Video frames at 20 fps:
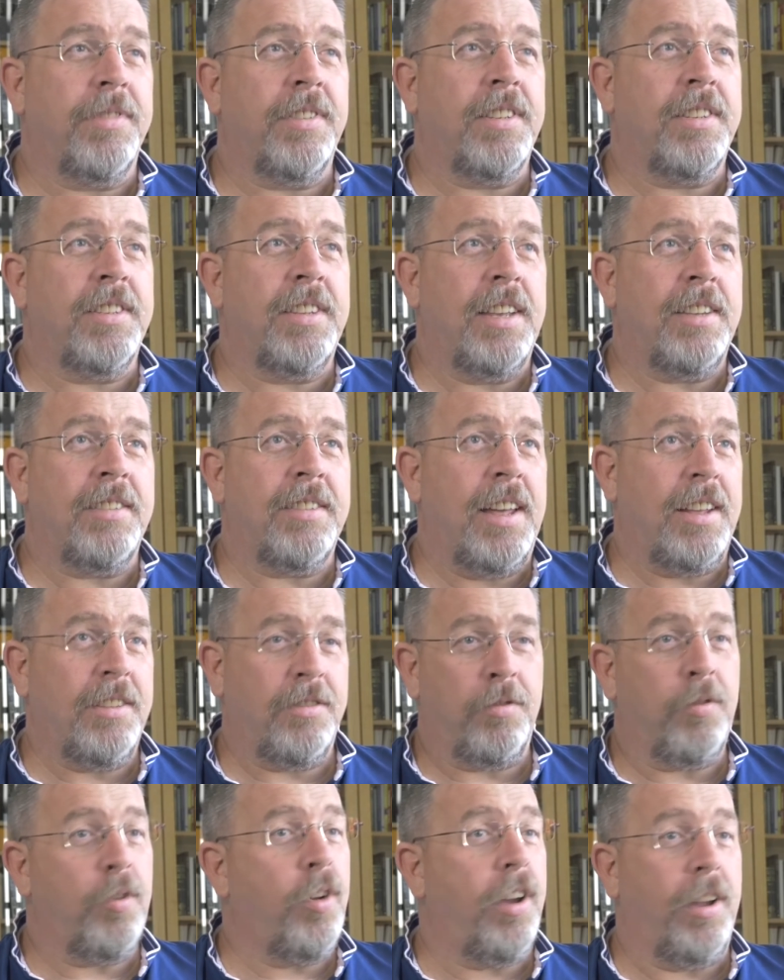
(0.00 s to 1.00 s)
says that's
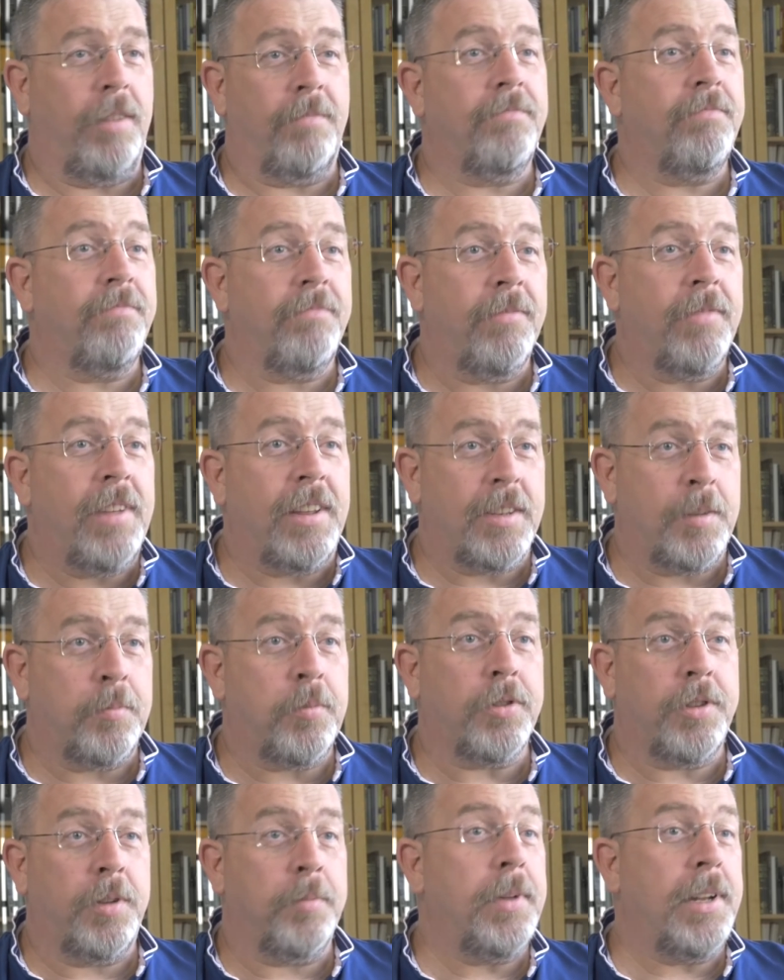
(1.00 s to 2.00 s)
all right, that's a
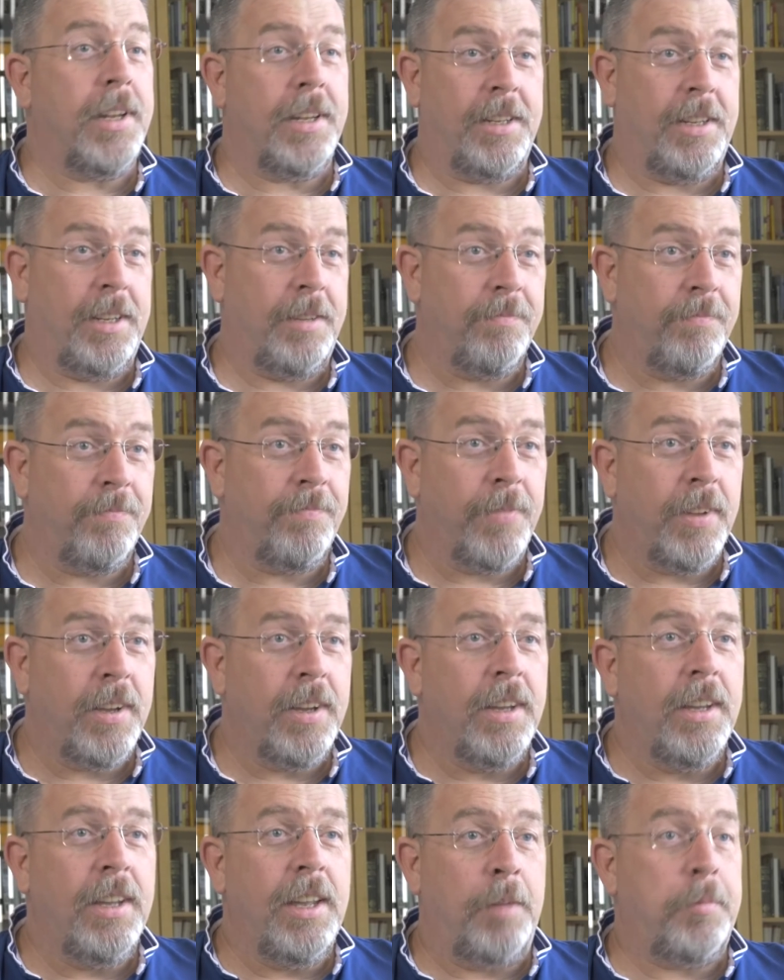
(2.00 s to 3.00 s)
possibility,
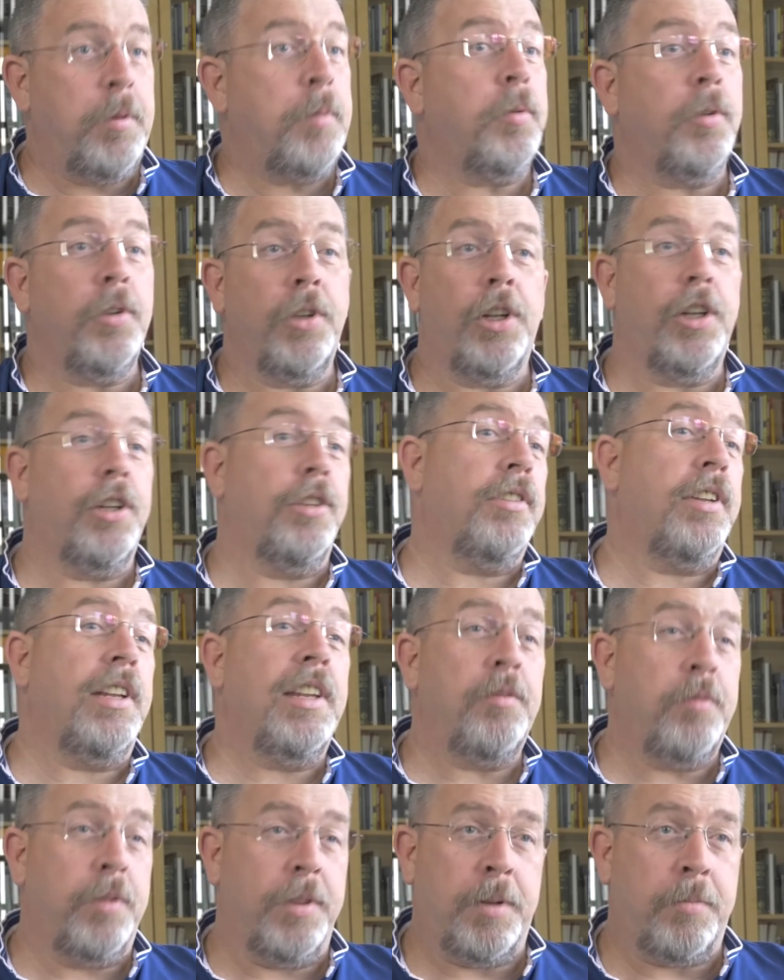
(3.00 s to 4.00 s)
and people will learn to
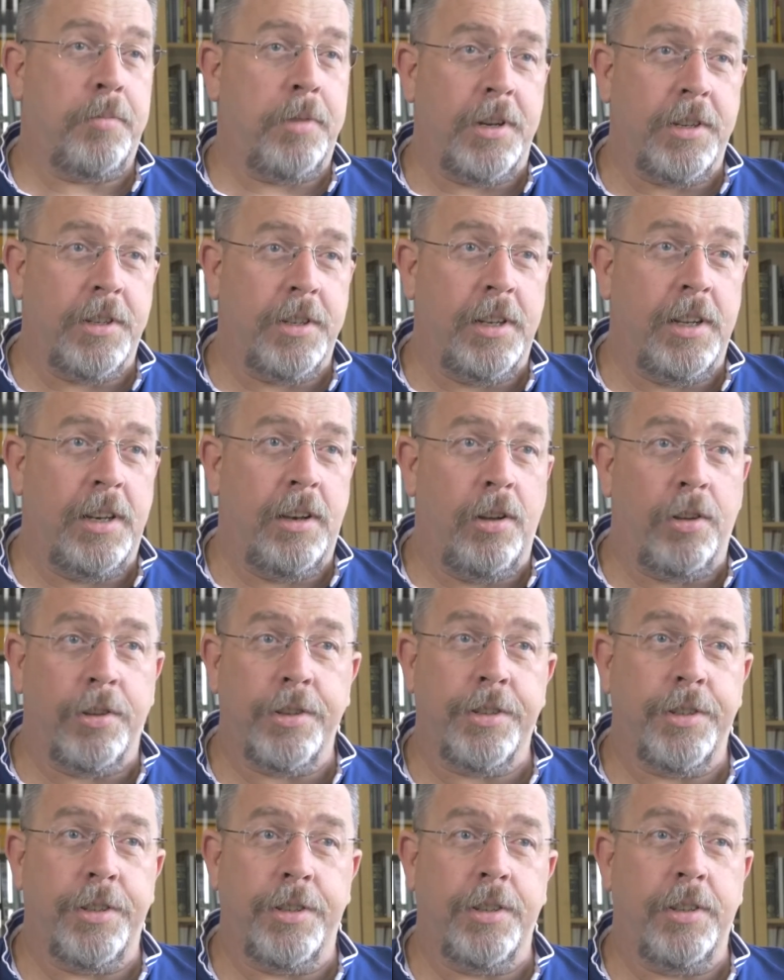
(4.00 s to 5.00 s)
live with depression and
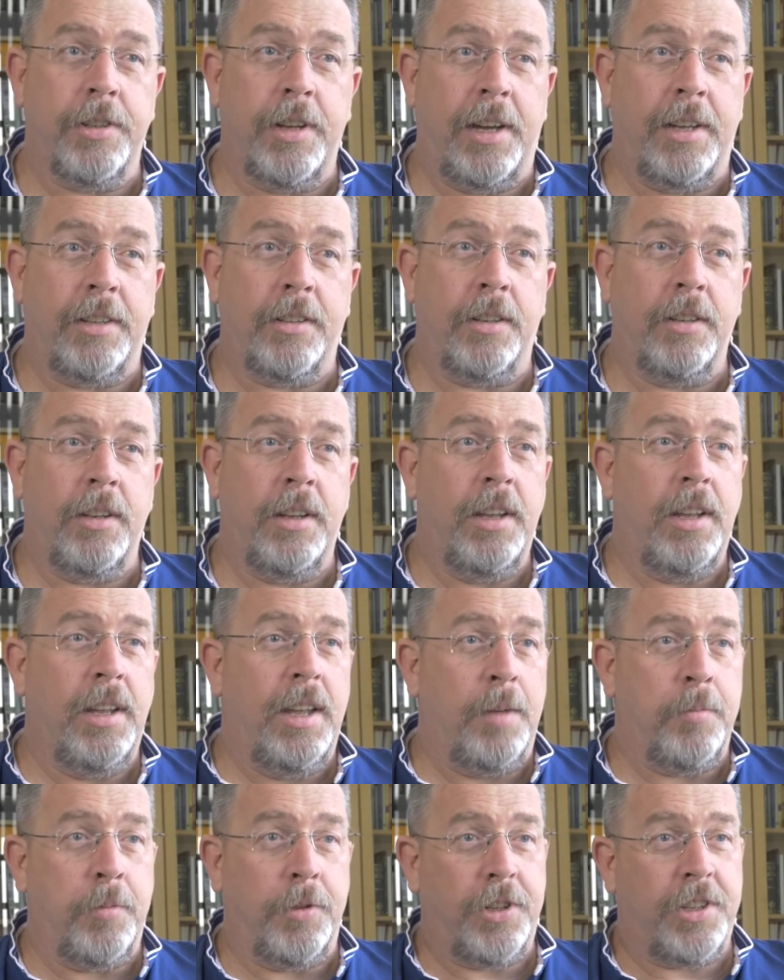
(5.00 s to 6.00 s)
loss, and
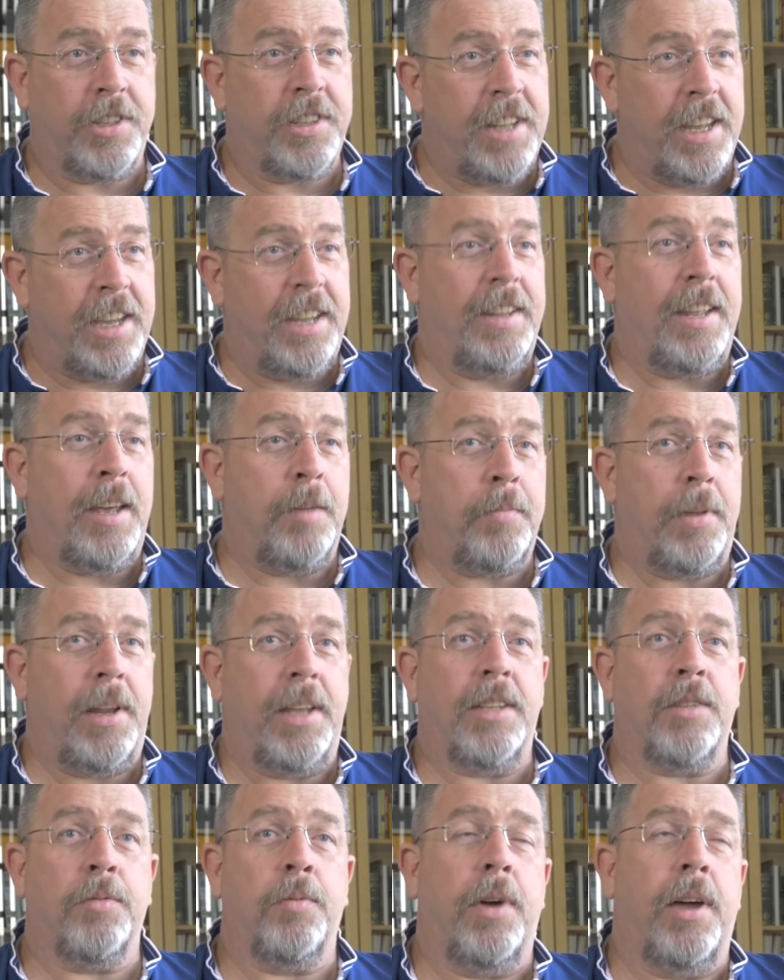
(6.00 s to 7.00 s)
will just stay in that
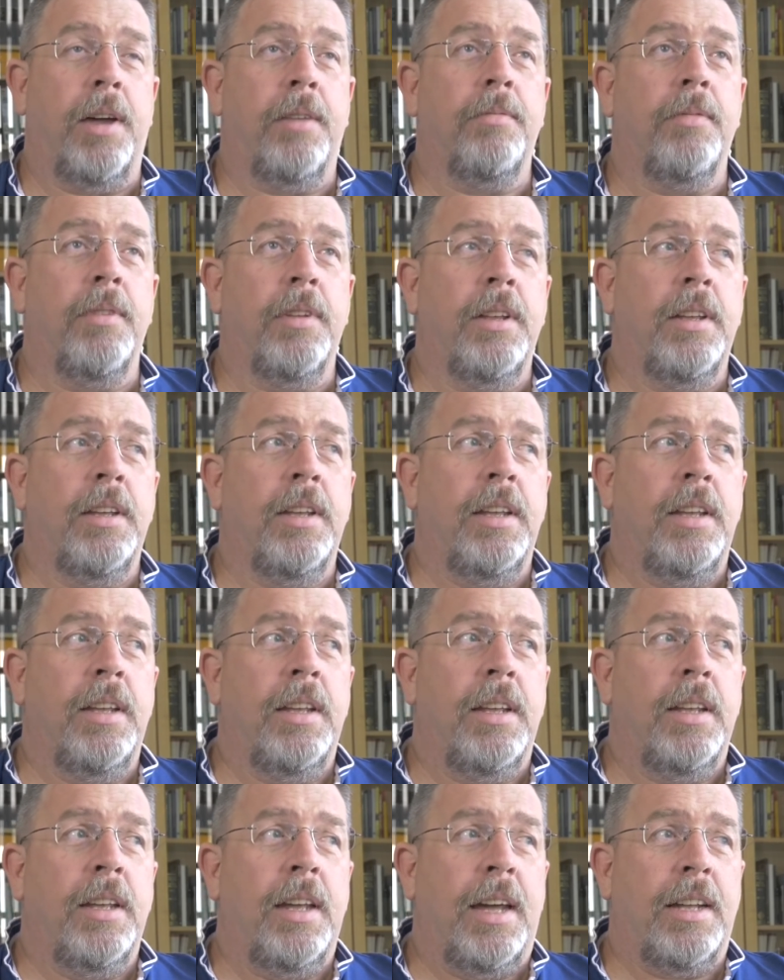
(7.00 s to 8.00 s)
place where
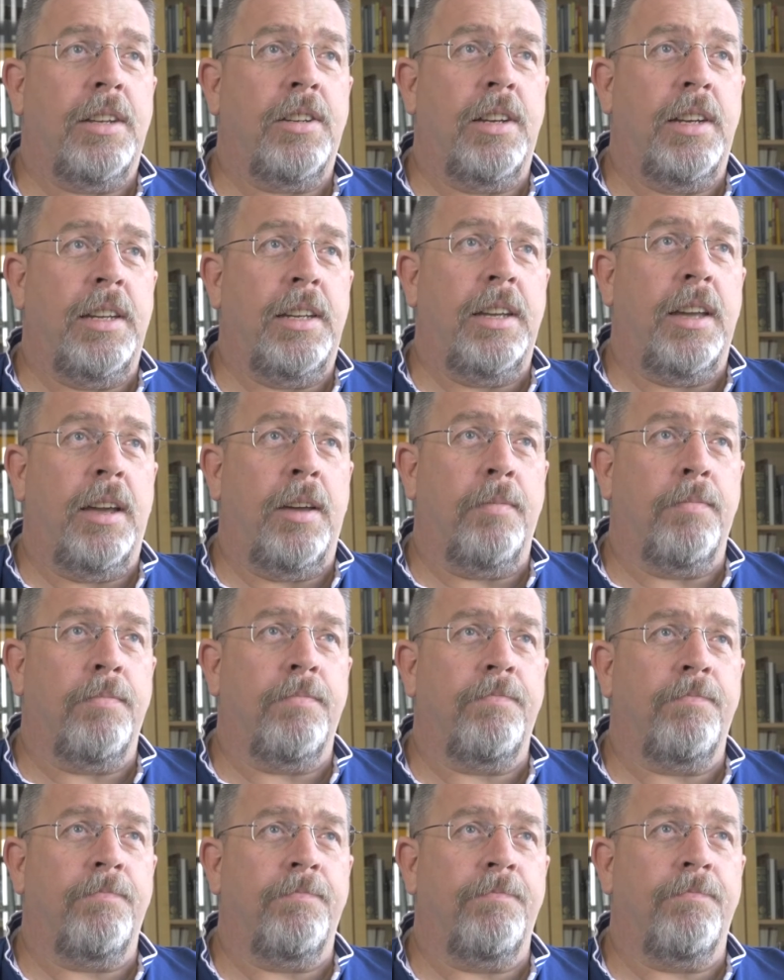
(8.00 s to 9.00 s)
actually
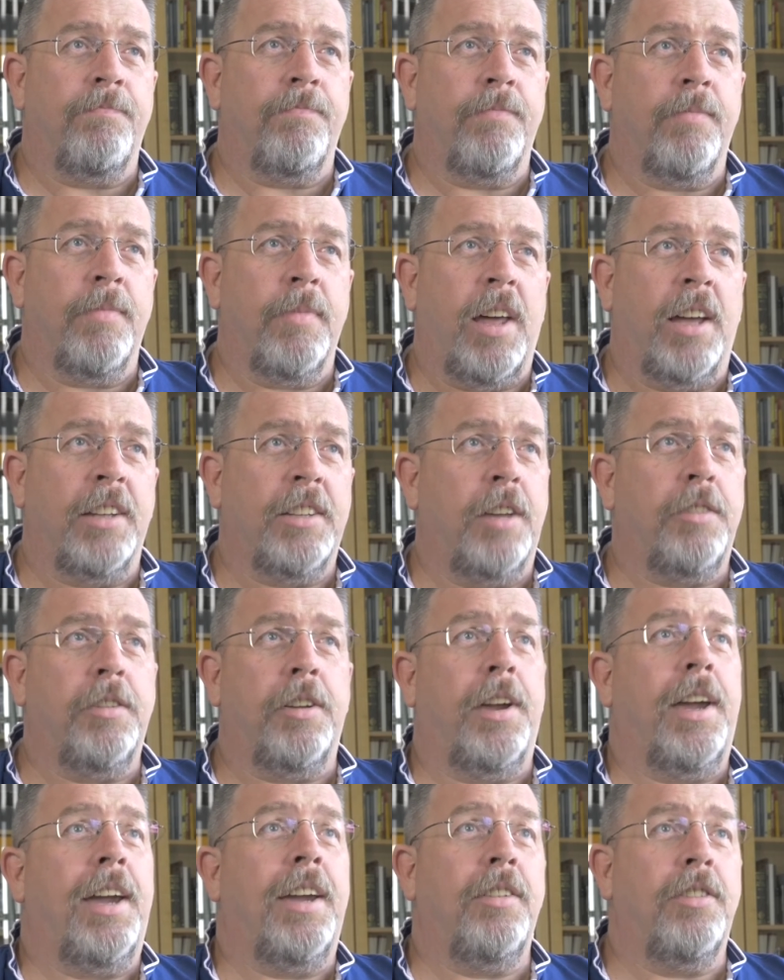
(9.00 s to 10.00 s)
I don't
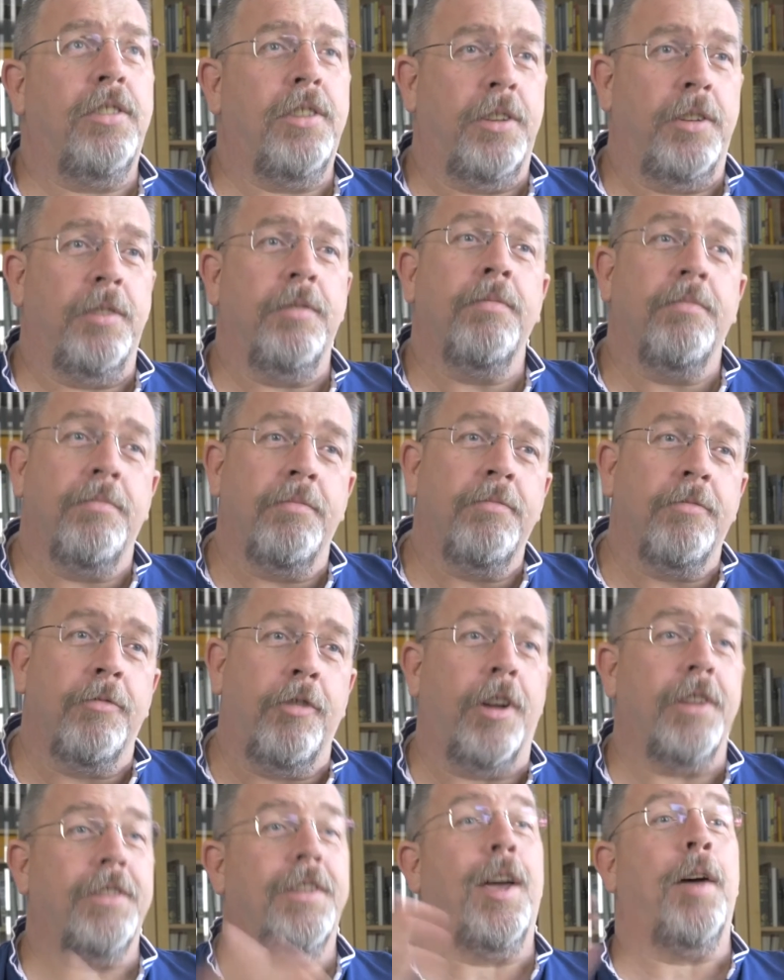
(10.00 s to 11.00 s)
know how to
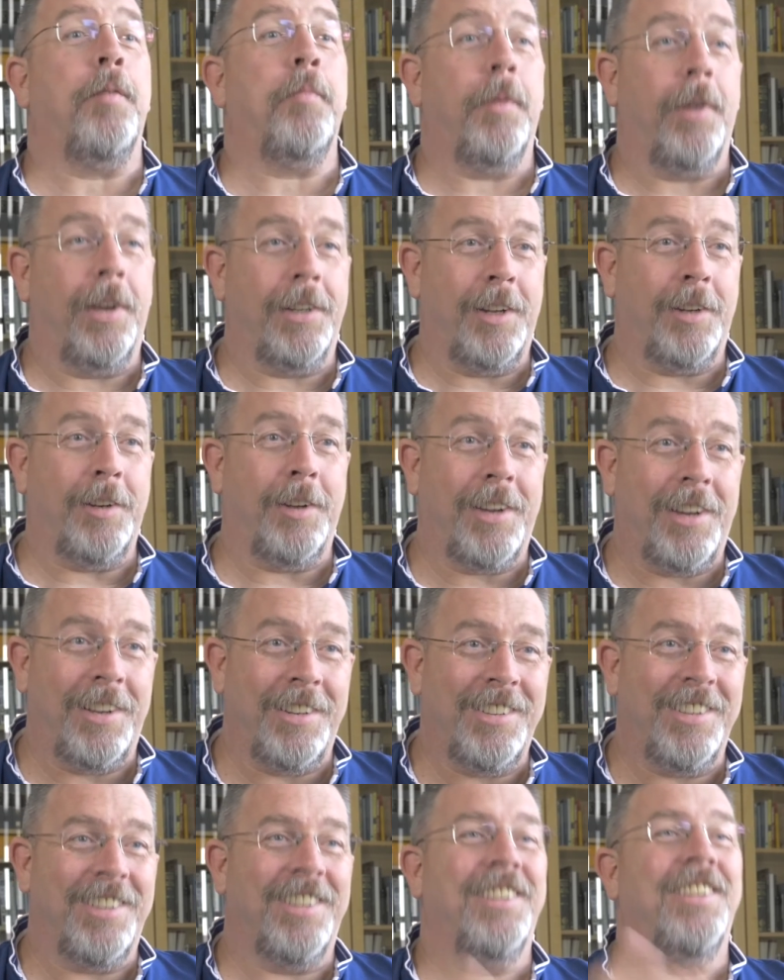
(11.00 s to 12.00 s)
rise up, I don't know how
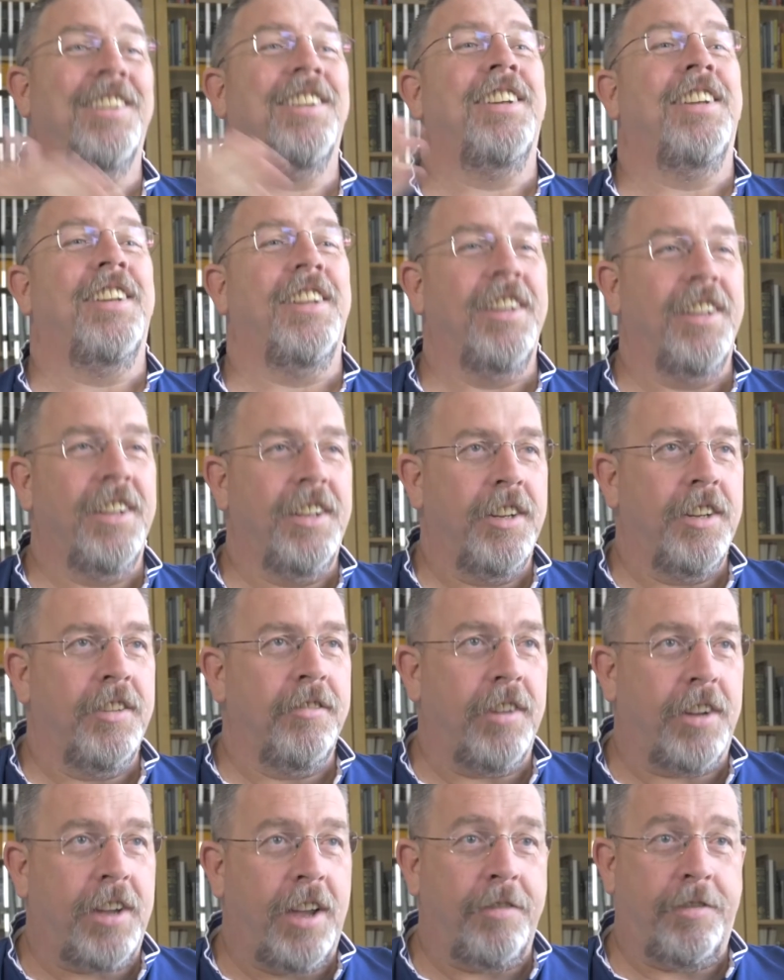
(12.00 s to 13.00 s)
to
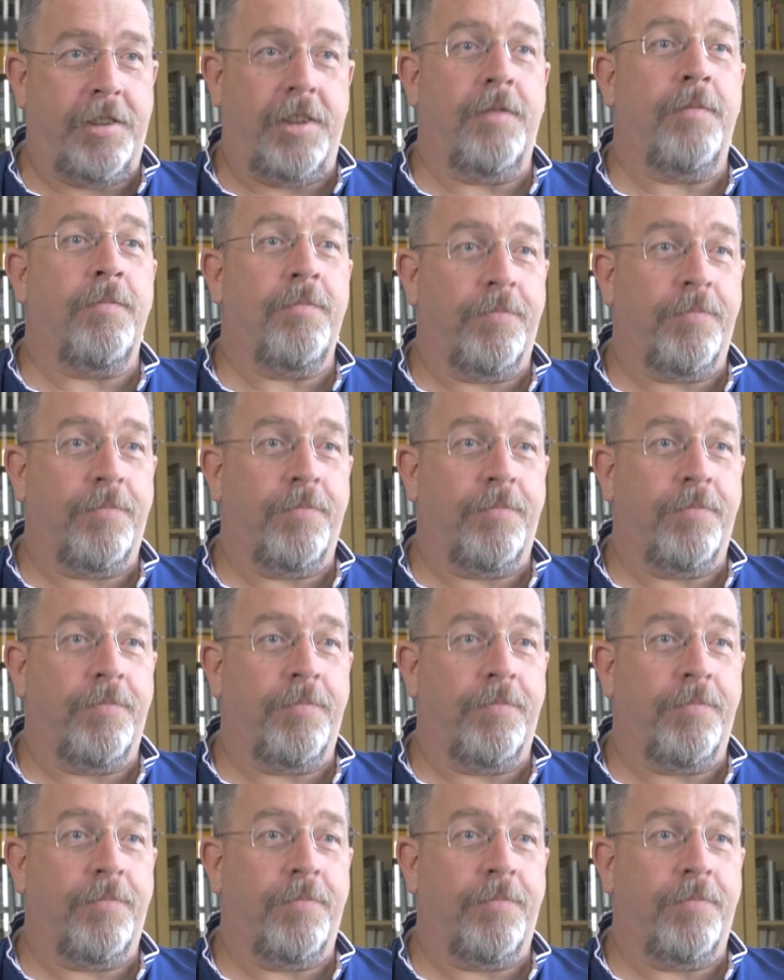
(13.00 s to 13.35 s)
recover.